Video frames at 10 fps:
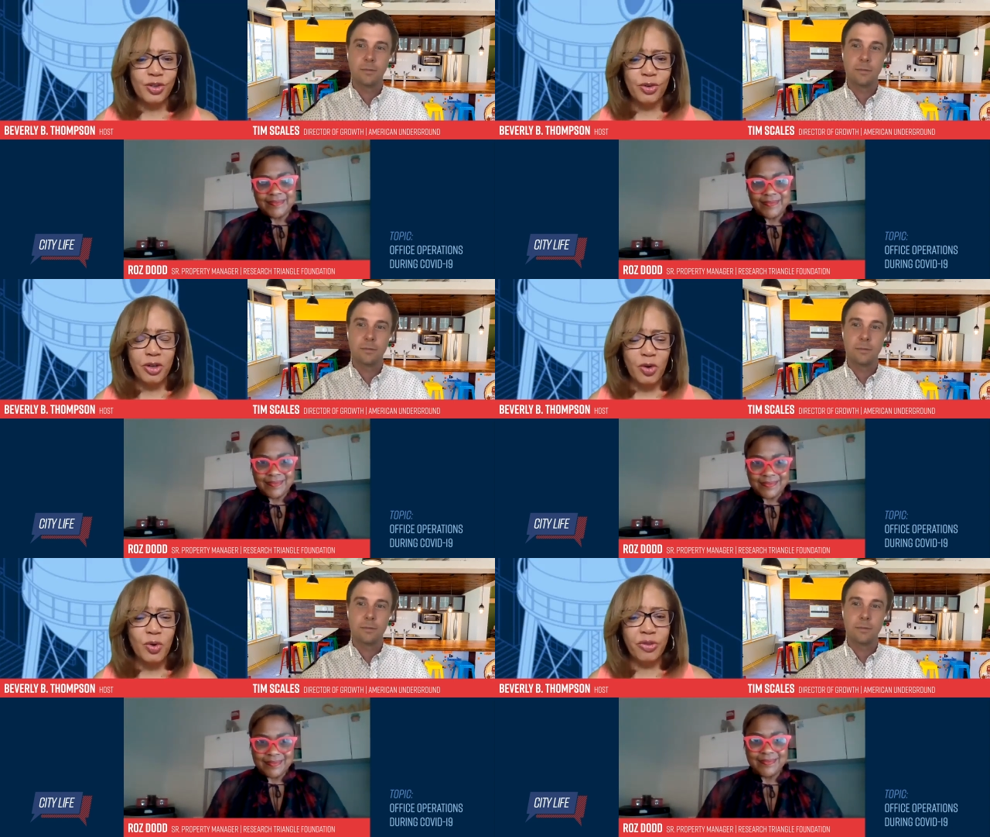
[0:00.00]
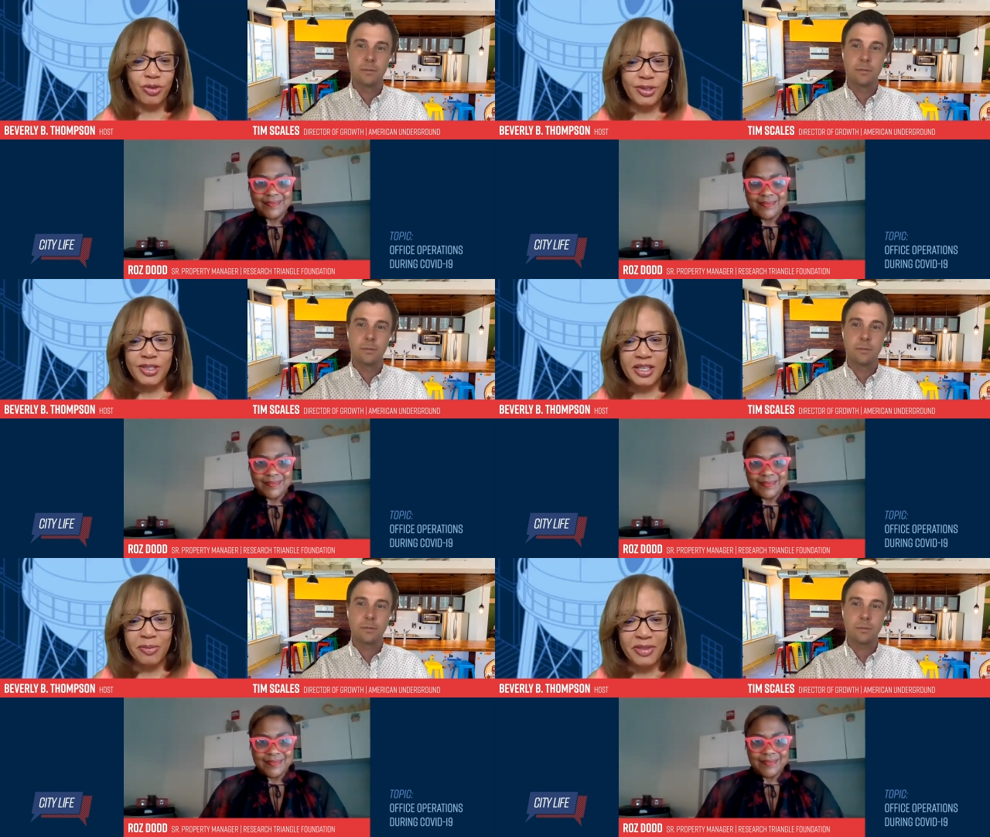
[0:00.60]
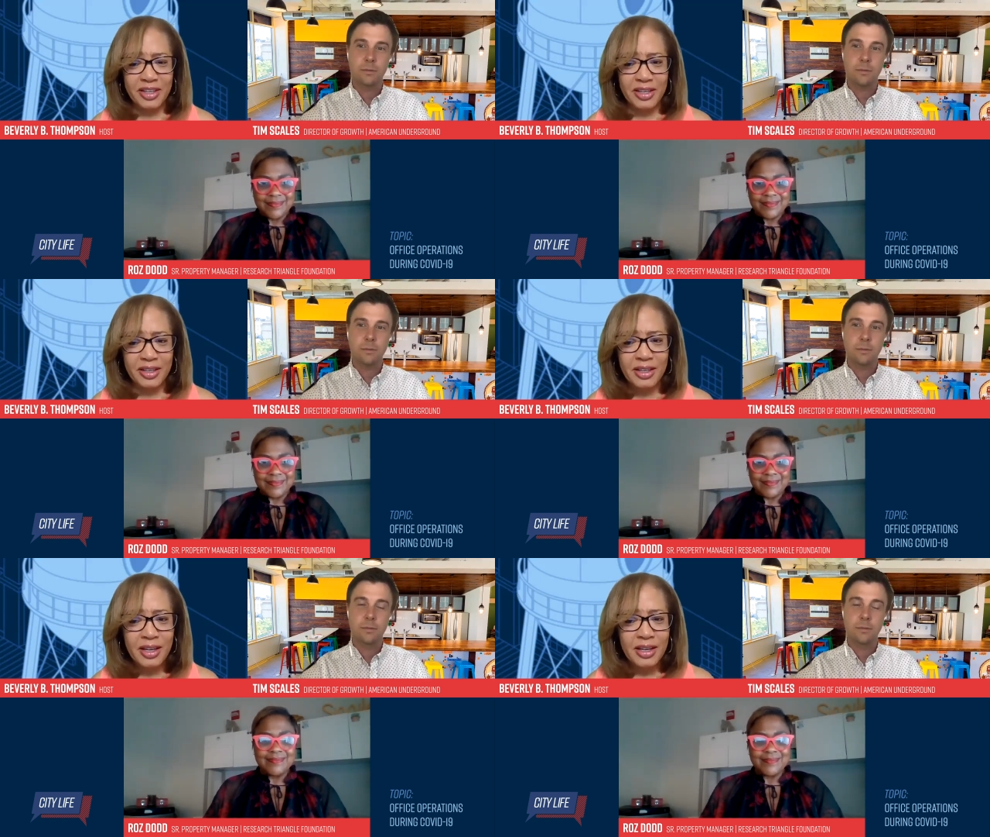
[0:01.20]
Speaker 1: who are going through the same
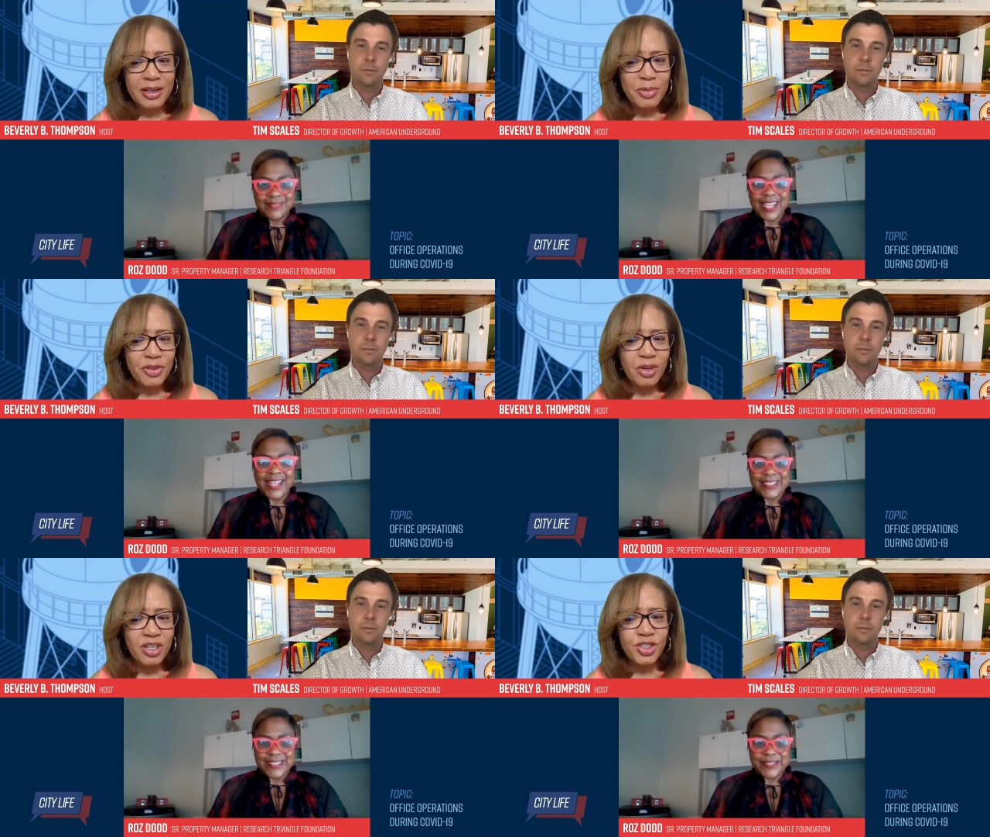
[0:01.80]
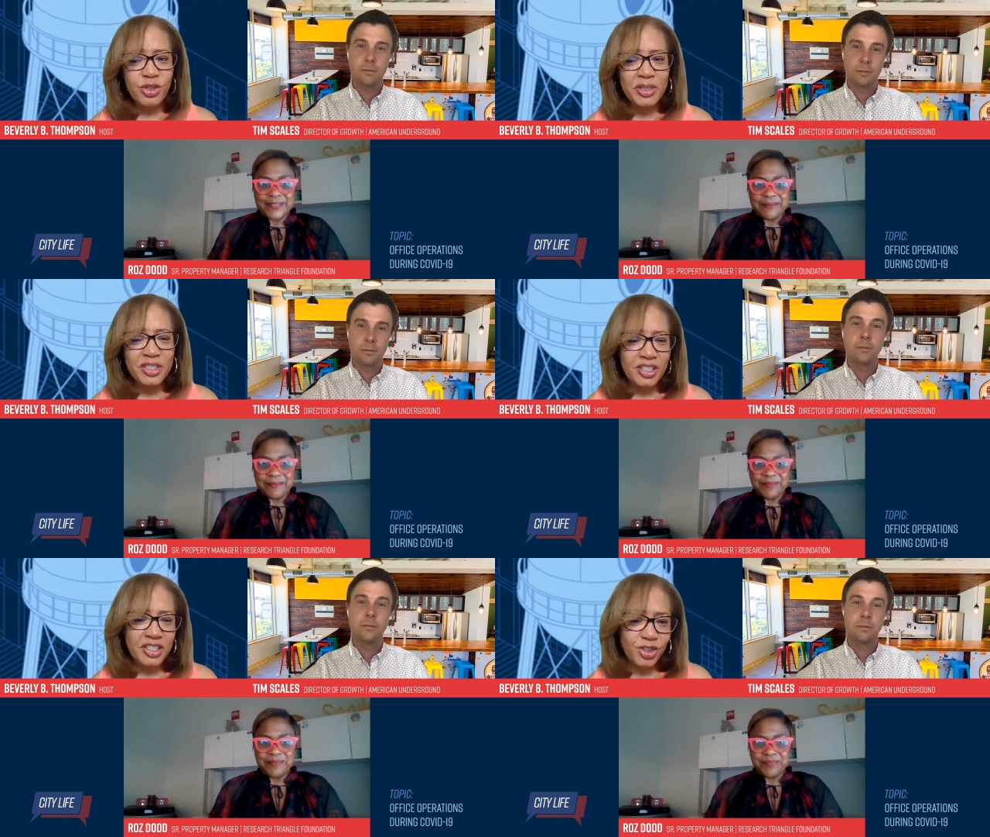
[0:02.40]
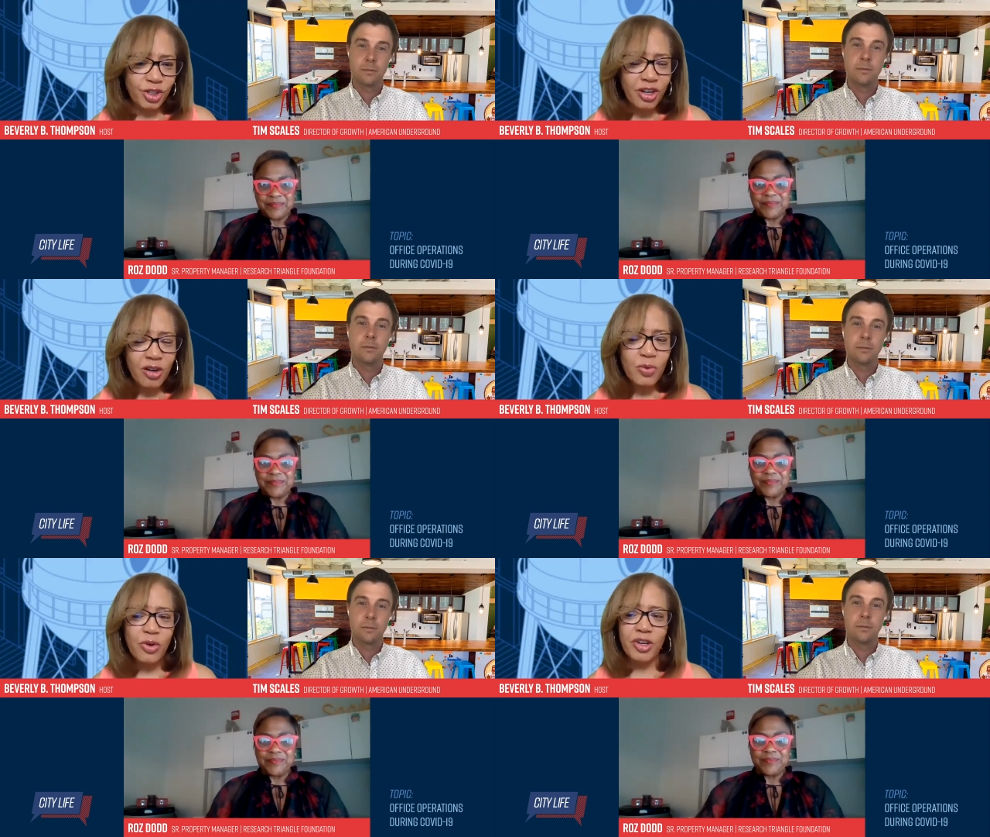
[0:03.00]
thing. Yes as you mentioned that your
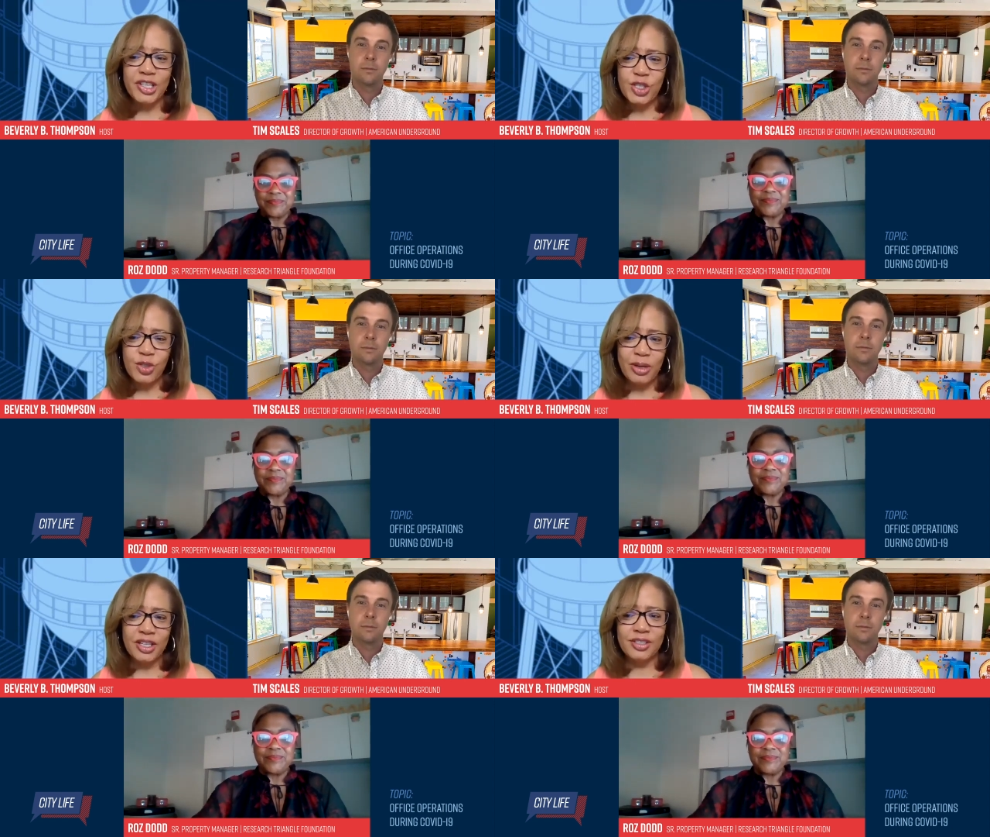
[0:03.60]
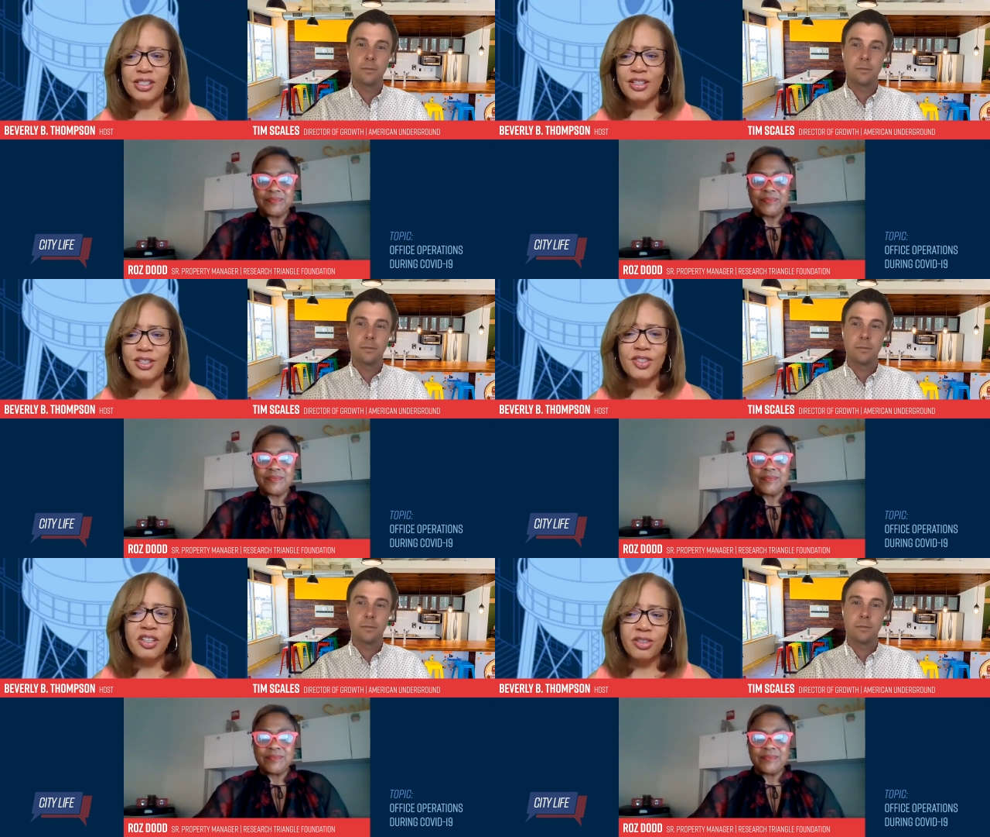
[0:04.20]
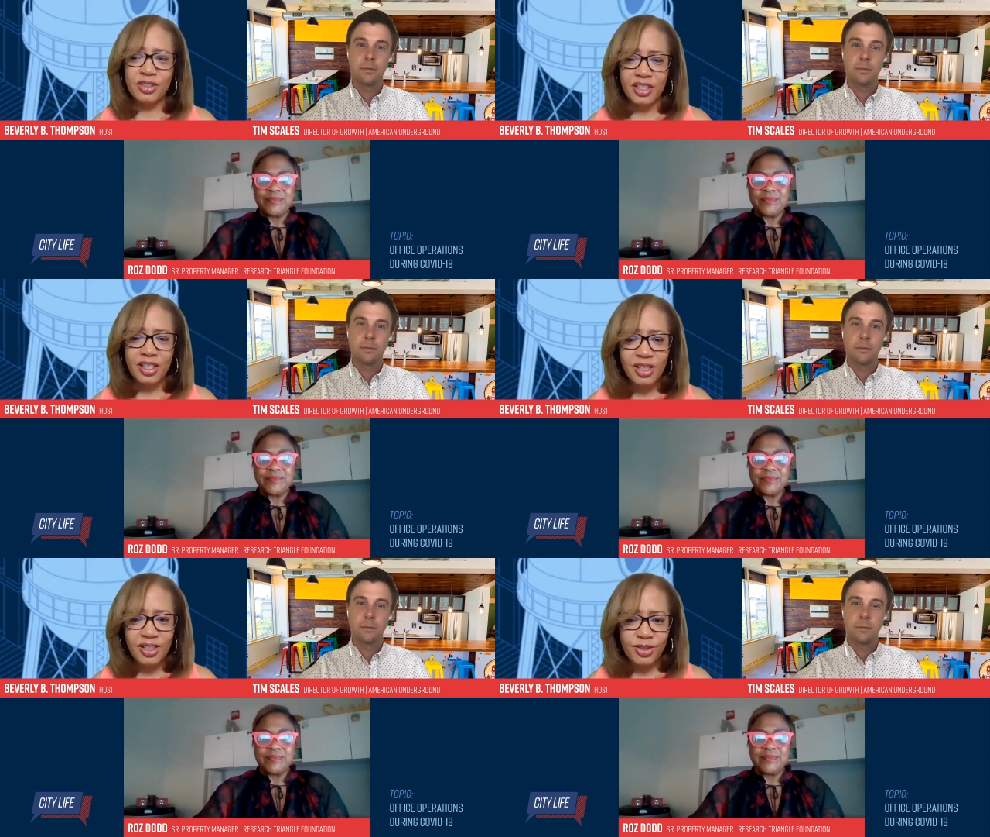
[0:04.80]
co-working space is currently
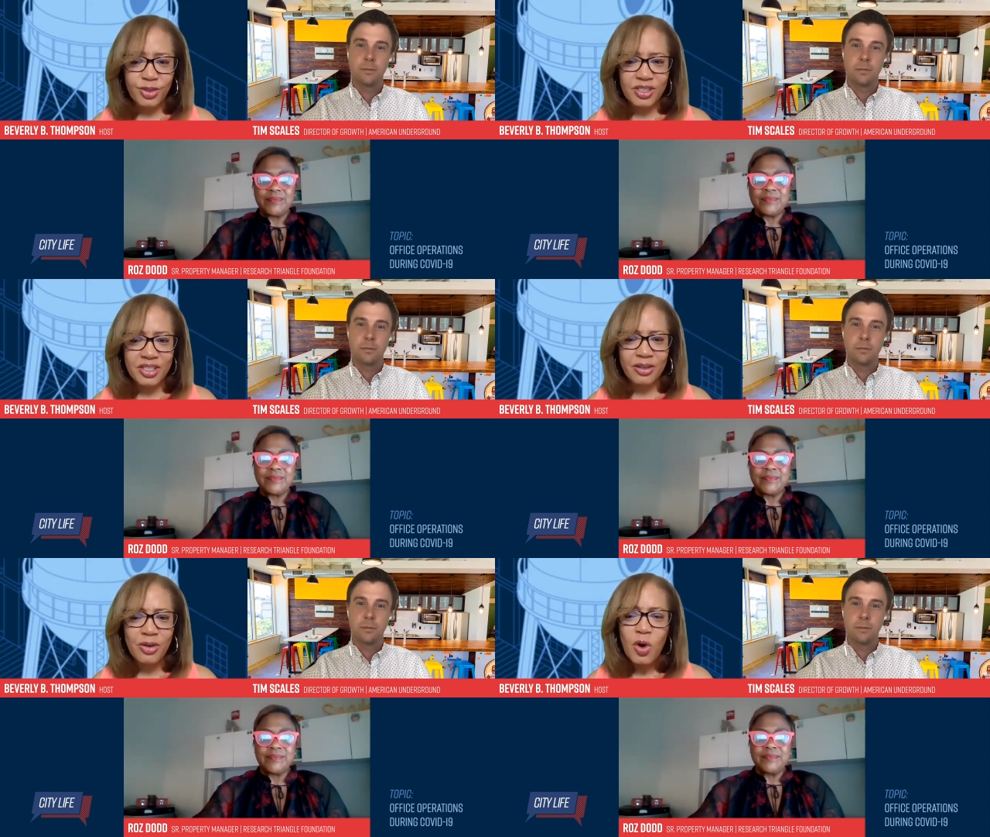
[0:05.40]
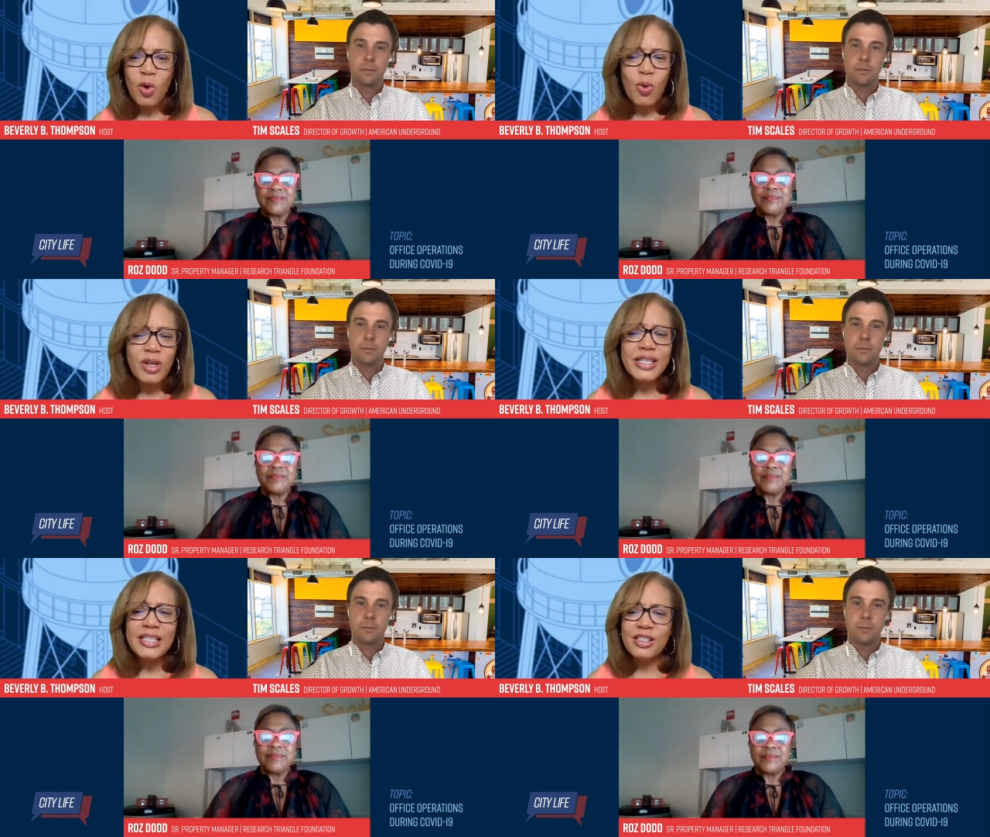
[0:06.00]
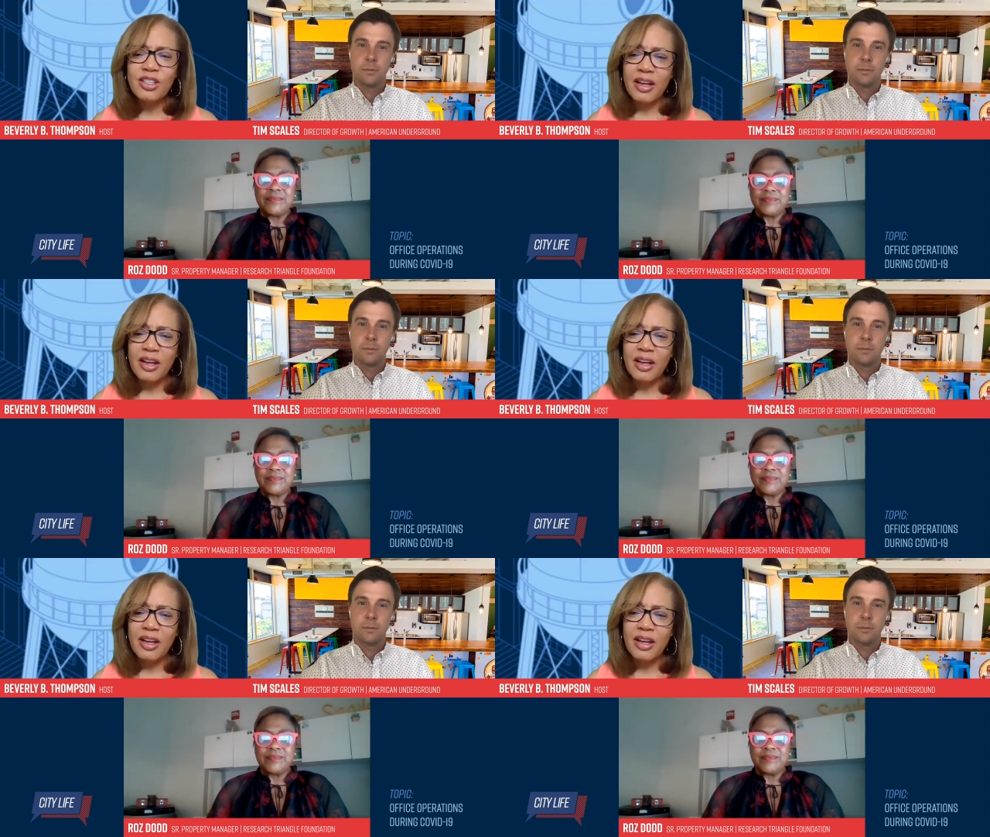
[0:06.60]
closed now what needs to